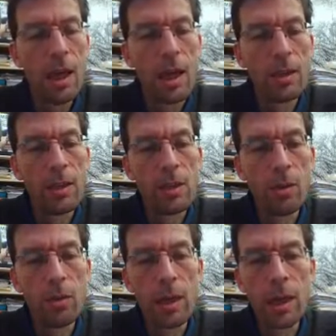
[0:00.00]
And
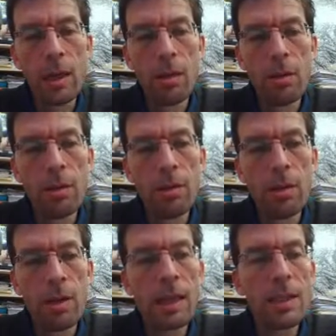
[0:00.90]
so in
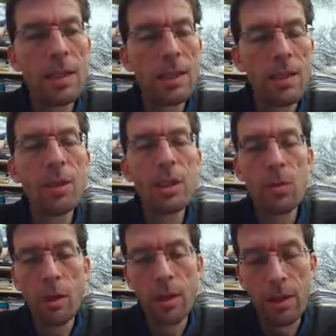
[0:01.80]

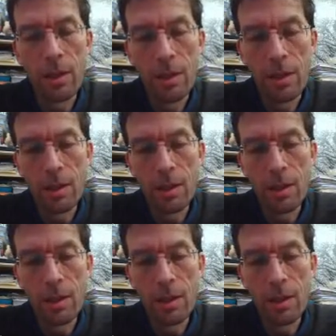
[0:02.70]
1971,